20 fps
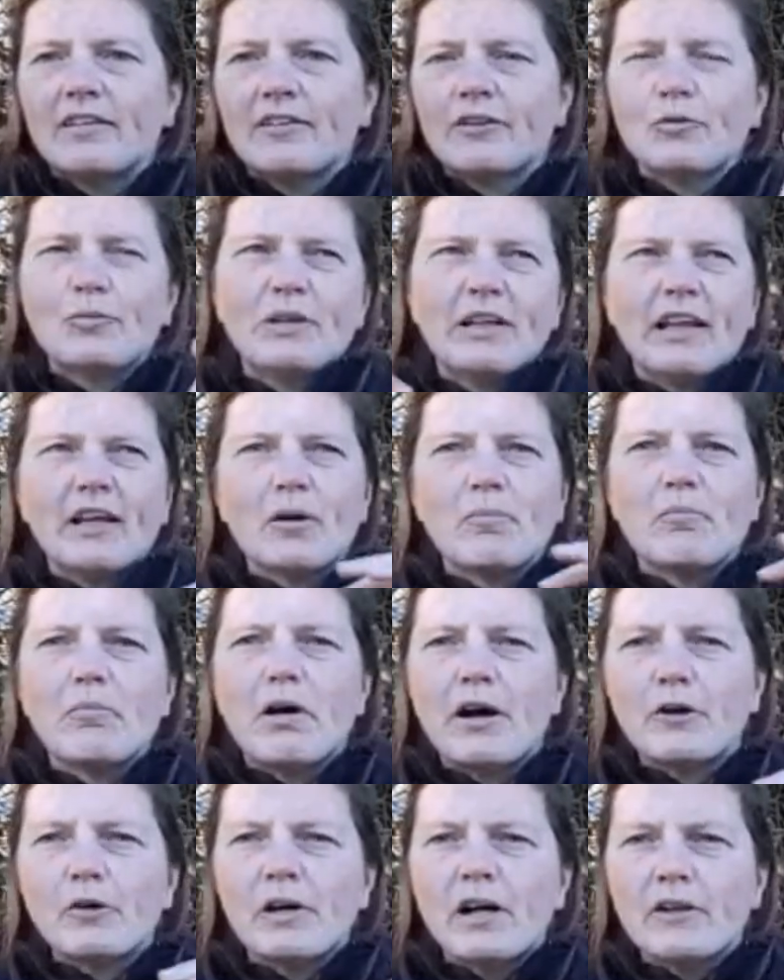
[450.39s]
could be like a
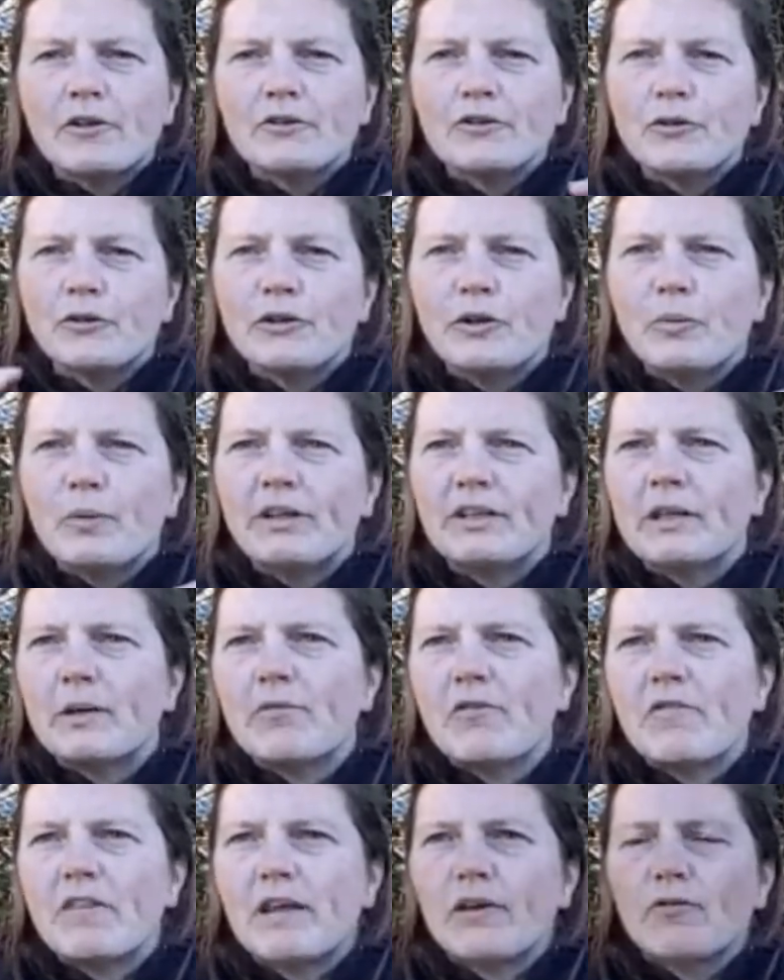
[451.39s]
monoculture, only one type
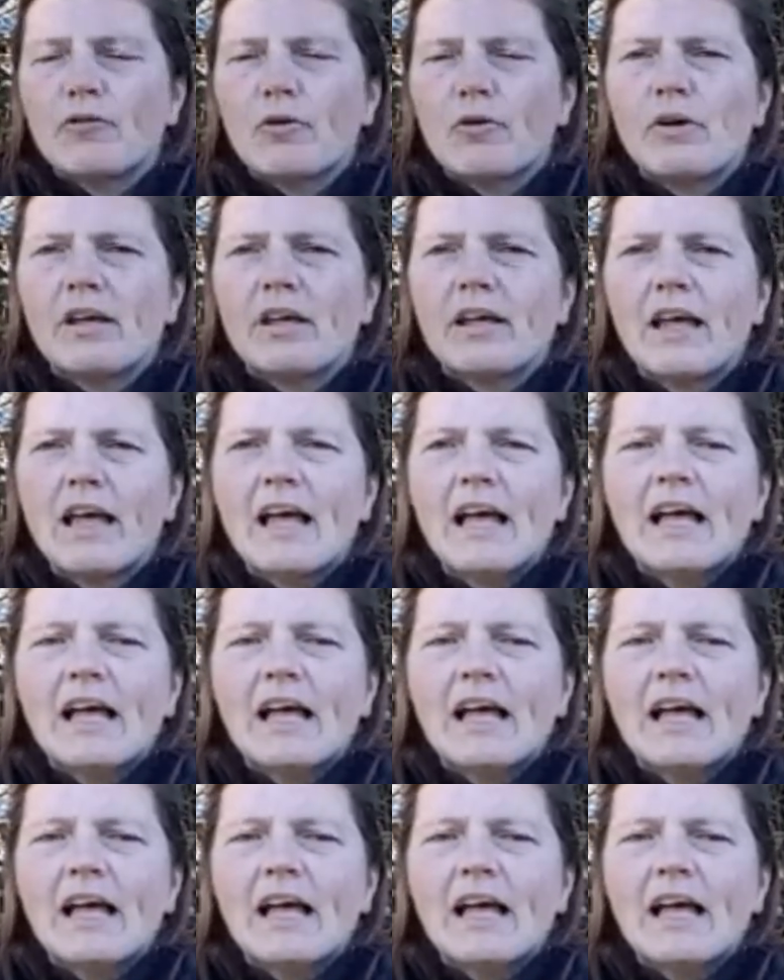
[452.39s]
of thing growing.